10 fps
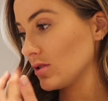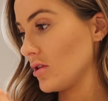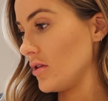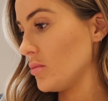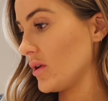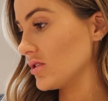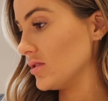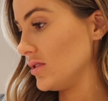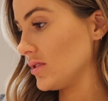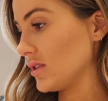So I'm pretty
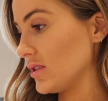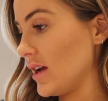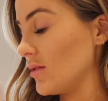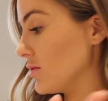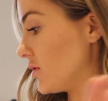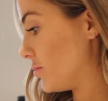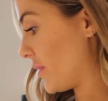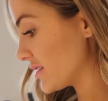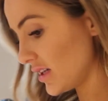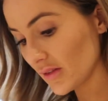sure they just contain all the good
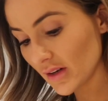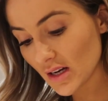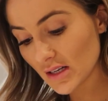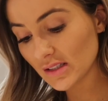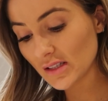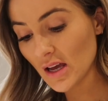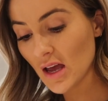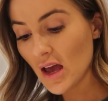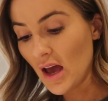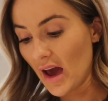bacterias.
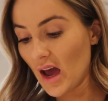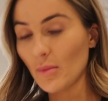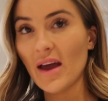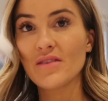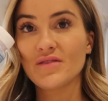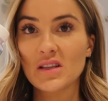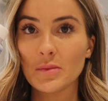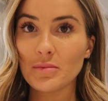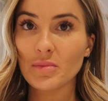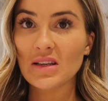Um, I have
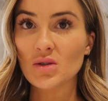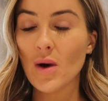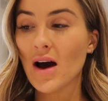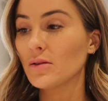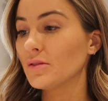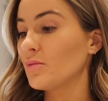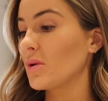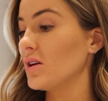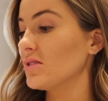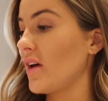vitamin B12
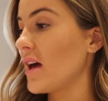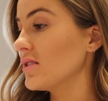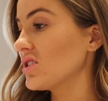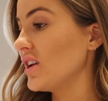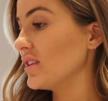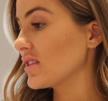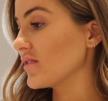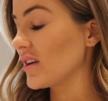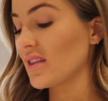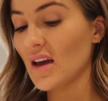because of energy and
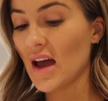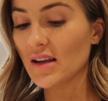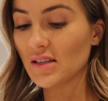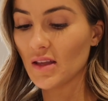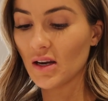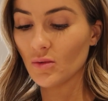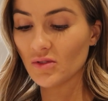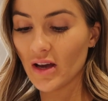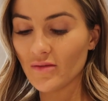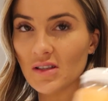stuff like that. And then I
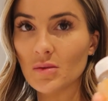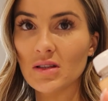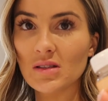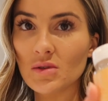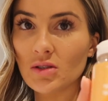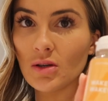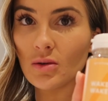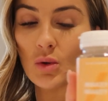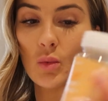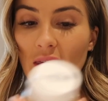also have these ones, which are
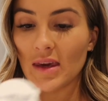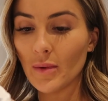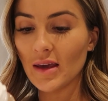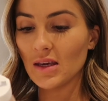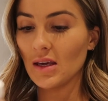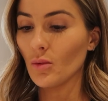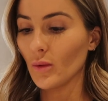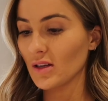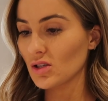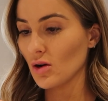called Wakey Wakey,
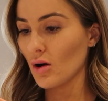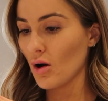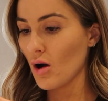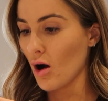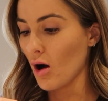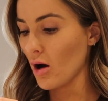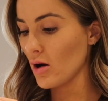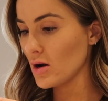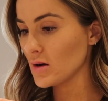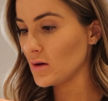which
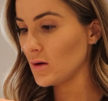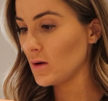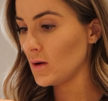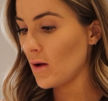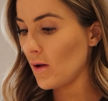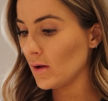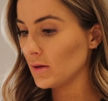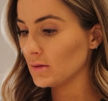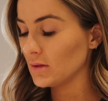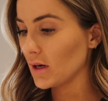are
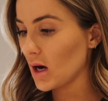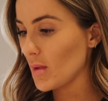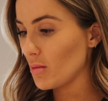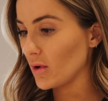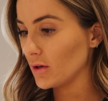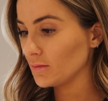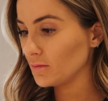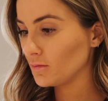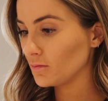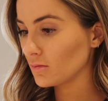I can't remember,
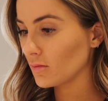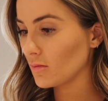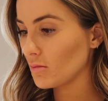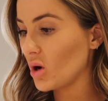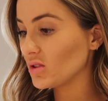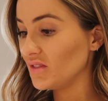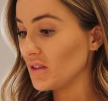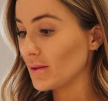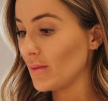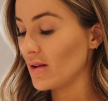
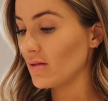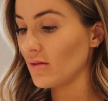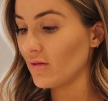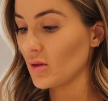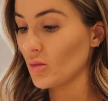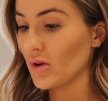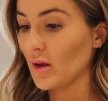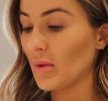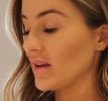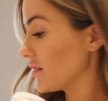multivitamin for the
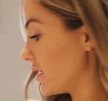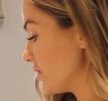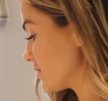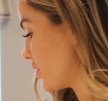morning basically.